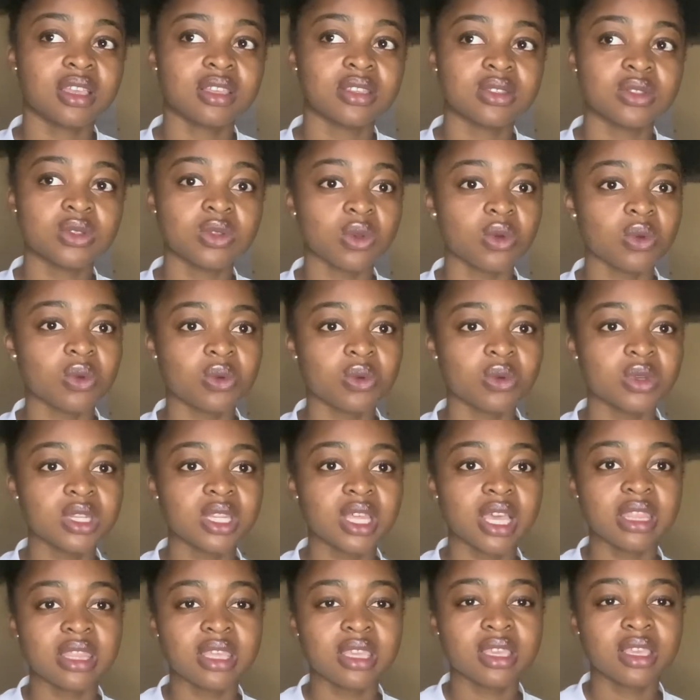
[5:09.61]
so good,
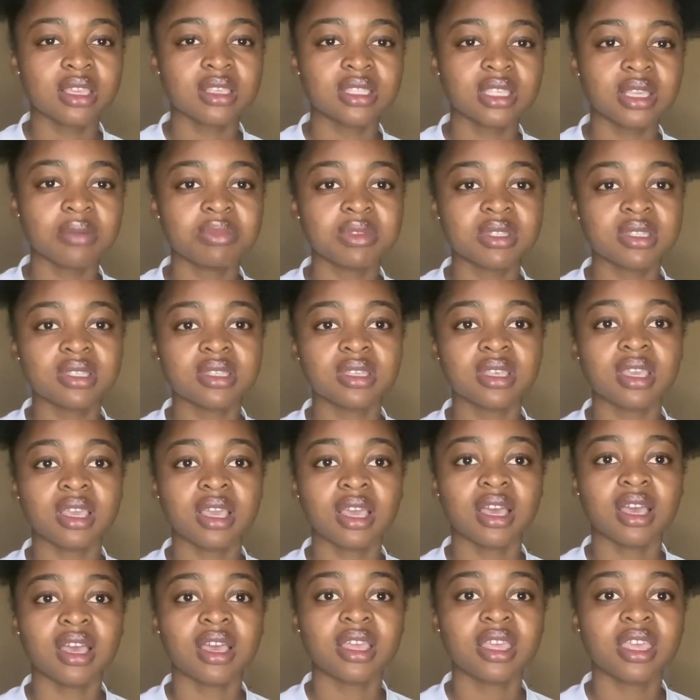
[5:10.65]
I think, except
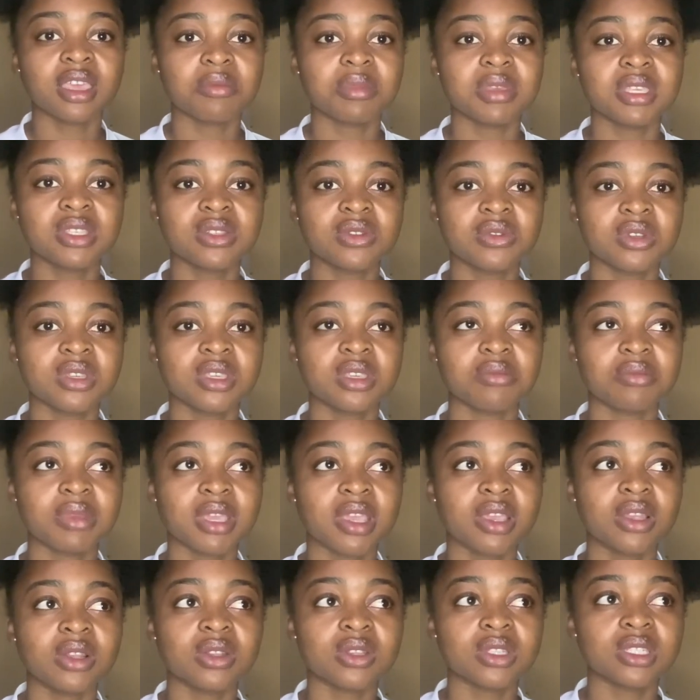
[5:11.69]
chemistry,
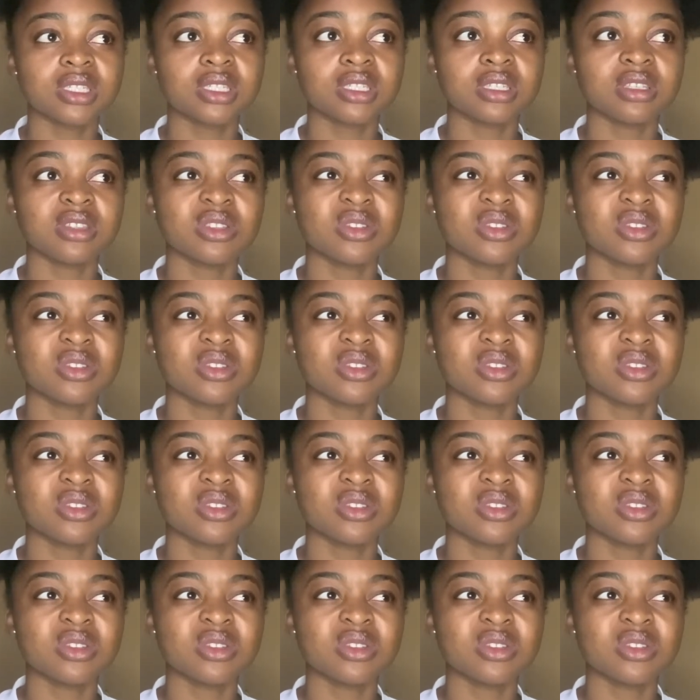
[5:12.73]
biology.